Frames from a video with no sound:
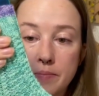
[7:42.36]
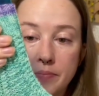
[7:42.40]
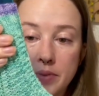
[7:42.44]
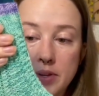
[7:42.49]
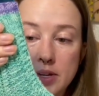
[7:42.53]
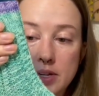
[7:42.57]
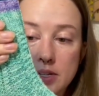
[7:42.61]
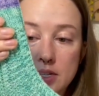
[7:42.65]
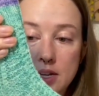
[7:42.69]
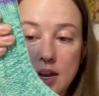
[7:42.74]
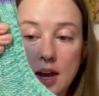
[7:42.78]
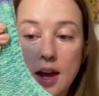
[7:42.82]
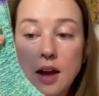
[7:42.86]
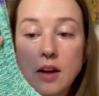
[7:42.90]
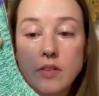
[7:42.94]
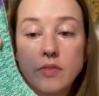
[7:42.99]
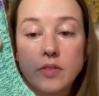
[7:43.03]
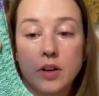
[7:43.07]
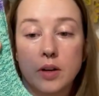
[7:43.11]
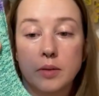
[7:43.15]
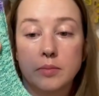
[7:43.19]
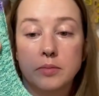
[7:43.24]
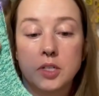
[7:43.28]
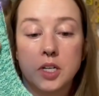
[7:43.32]
is a half
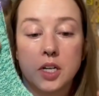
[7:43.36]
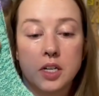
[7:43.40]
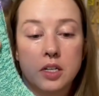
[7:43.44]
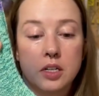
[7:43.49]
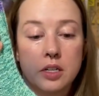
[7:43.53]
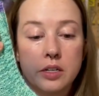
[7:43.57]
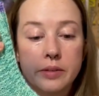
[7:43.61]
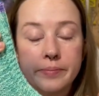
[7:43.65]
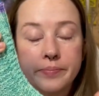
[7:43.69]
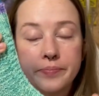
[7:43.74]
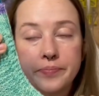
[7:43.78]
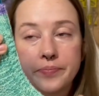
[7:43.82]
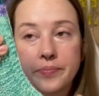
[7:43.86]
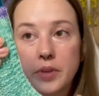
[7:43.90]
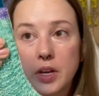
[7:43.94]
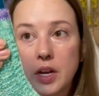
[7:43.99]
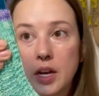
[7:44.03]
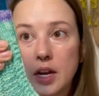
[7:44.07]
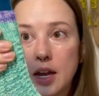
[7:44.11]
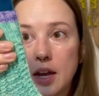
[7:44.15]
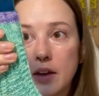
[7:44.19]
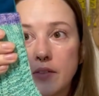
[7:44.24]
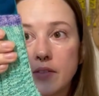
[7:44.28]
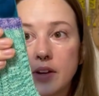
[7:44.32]
object, and I
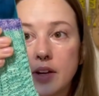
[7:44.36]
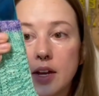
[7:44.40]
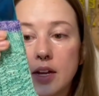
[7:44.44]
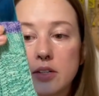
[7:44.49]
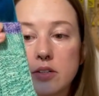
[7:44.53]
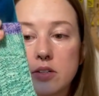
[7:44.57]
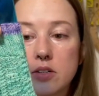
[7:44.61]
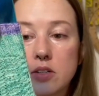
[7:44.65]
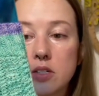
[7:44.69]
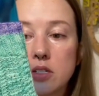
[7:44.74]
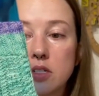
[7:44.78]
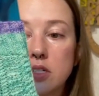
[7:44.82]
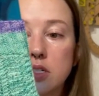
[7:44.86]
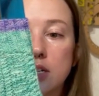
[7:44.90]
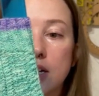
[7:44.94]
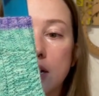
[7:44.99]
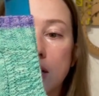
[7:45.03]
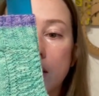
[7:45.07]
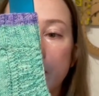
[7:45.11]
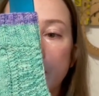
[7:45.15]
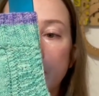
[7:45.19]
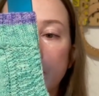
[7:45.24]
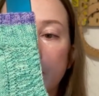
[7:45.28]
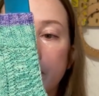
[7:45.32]
haven't cast on a
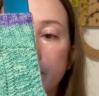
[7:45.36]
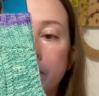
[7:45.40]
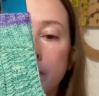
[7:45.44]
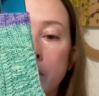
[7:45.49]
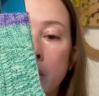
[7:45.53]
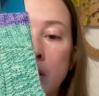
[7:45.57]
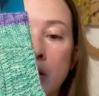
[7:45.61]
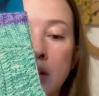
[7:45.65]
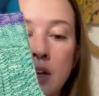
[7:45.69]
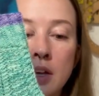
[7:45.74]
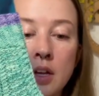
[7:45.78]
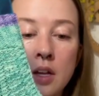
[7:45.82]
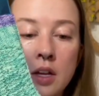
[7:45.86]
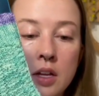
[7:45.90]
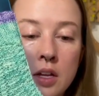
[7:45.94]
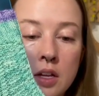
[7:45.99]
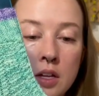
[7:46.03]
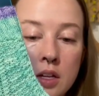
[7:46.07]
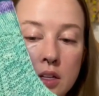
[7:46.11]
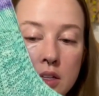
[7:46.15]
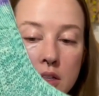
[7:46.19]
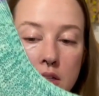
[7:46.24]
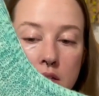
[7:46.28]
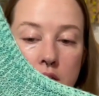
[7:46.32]
second one.
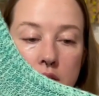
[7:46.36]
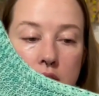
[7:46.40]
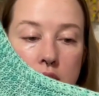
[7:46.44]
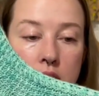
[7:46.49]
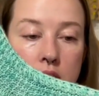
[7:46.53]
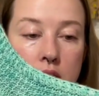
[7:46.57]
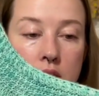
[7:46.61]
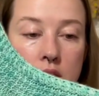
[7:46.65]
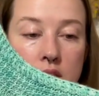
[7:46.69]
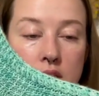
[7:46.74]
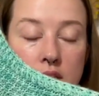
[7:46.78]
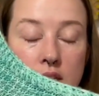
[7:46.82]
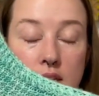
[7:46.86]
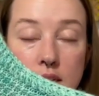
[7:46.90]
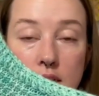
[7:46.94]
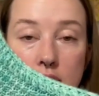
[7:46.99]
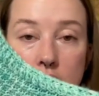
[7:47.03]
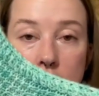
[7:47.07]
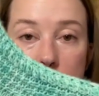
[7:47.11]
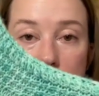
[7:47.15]
This is a